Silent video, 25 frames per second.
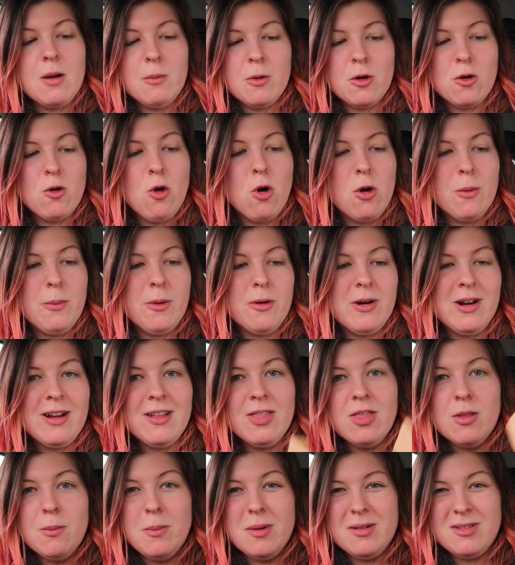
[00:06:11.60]
I'm
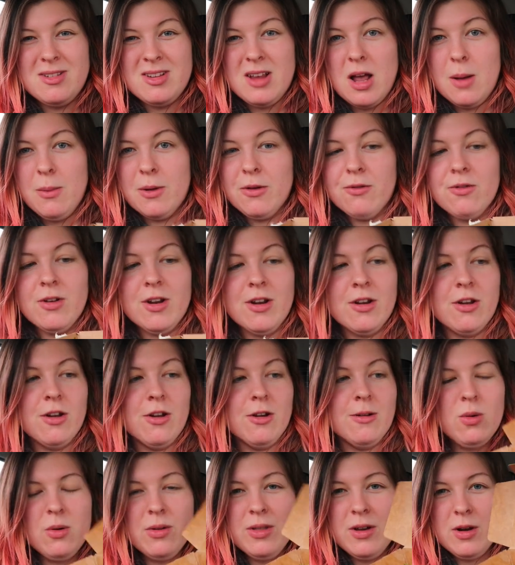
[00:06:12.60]
incorporating the balsamic
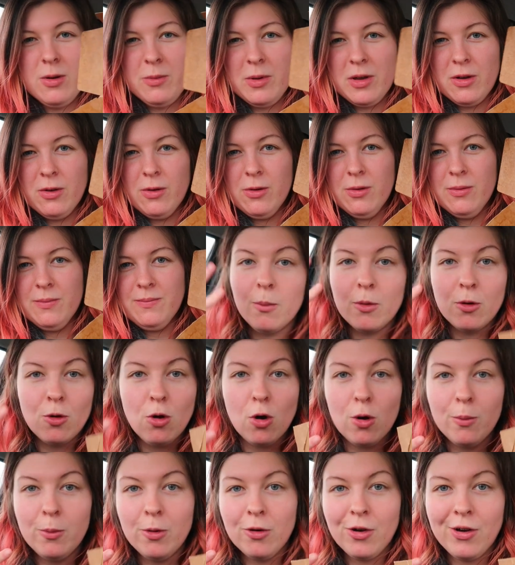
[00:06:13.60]
vinegar. Oh, there we go. I'm
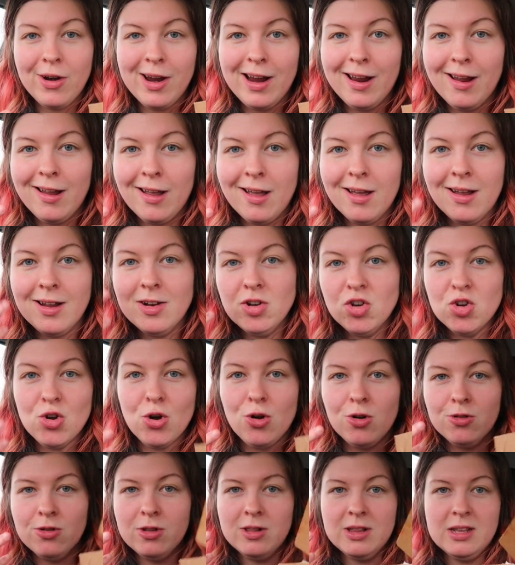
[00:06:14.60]
incorporating it into
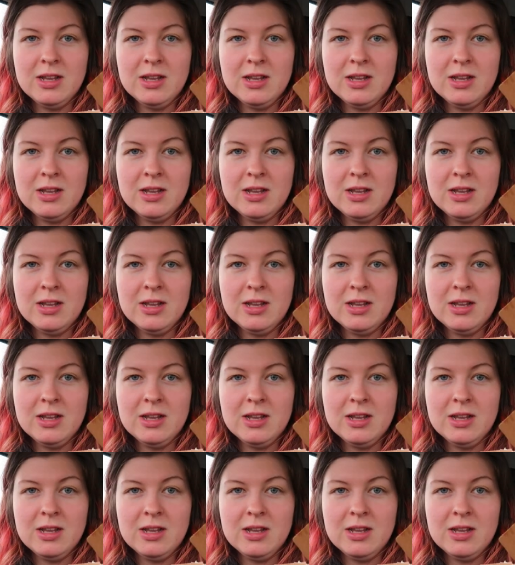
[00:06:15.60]
all the